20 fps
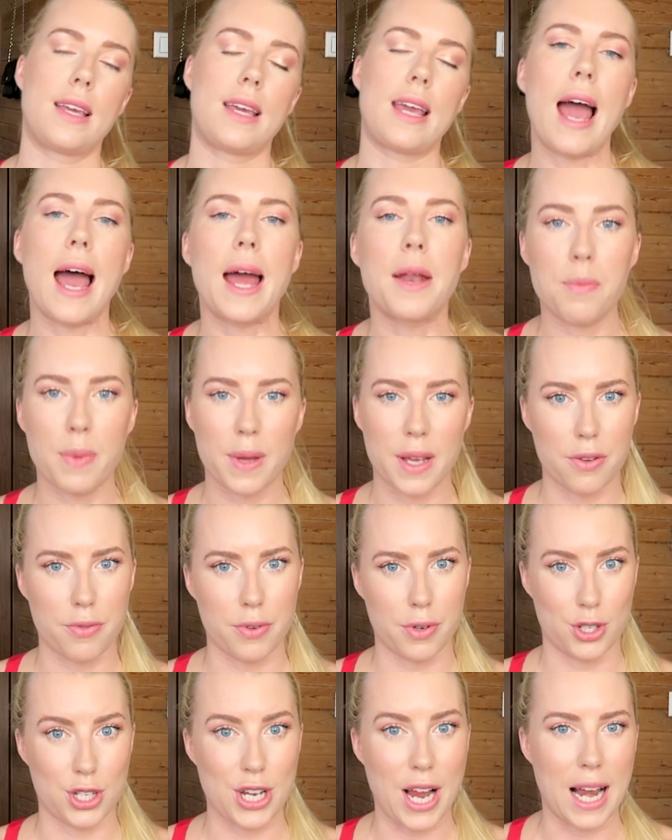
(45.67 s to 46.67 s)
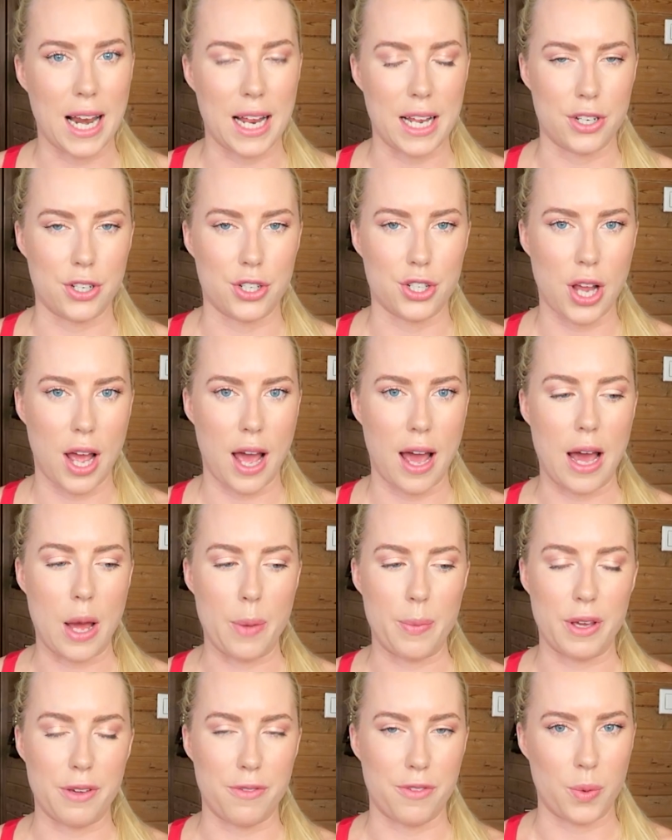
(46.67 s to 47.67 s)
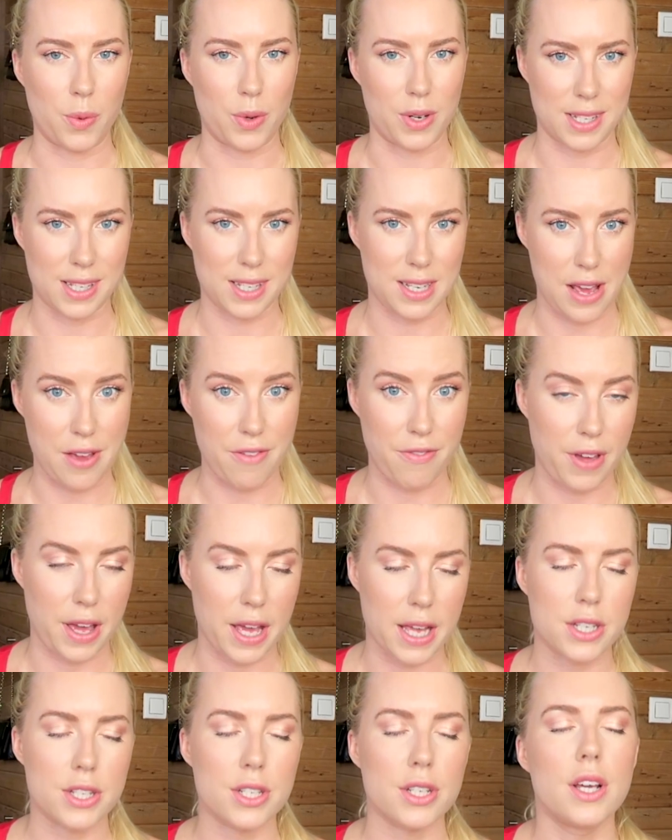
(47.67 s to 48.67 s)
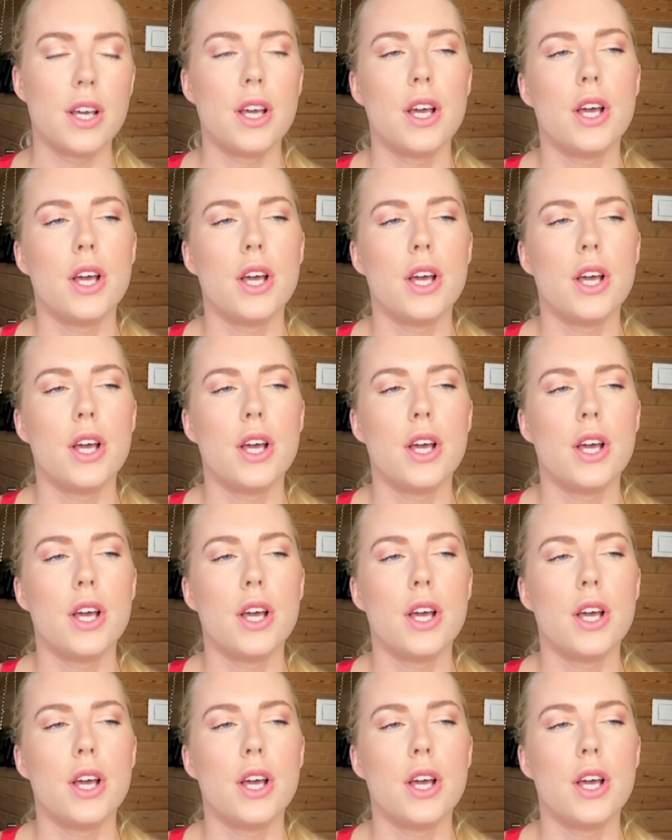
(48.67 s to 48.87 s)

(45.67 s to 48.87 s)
can be a real challenge if you want to stay fit.